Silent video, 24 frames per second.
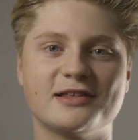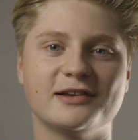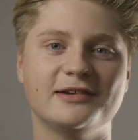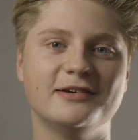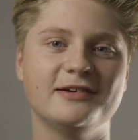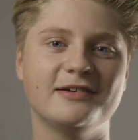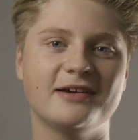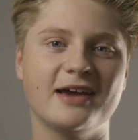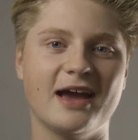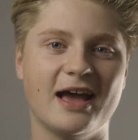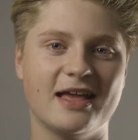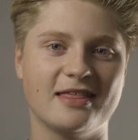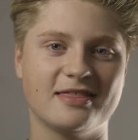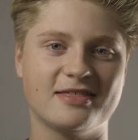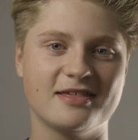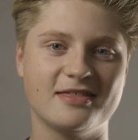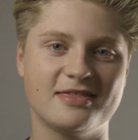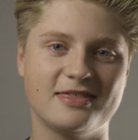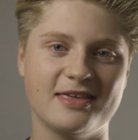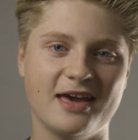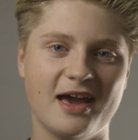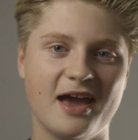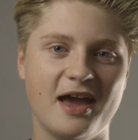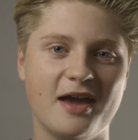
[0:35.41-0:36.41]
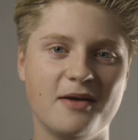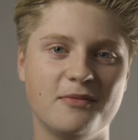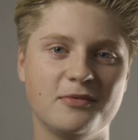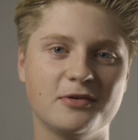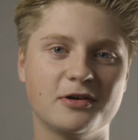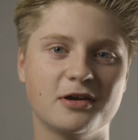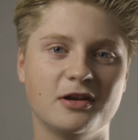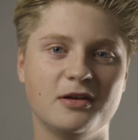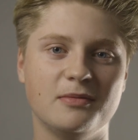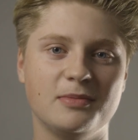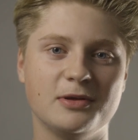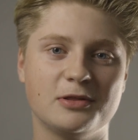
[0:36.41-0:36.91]
Luke, and today we're
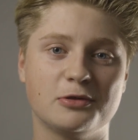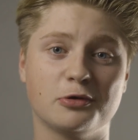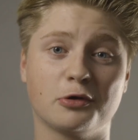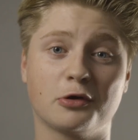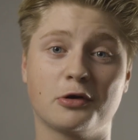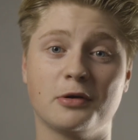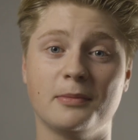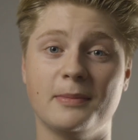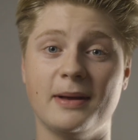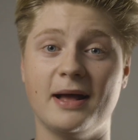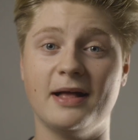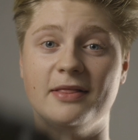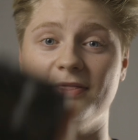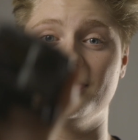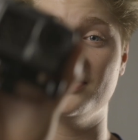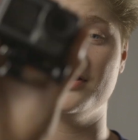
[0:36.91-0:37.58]
going to be talking about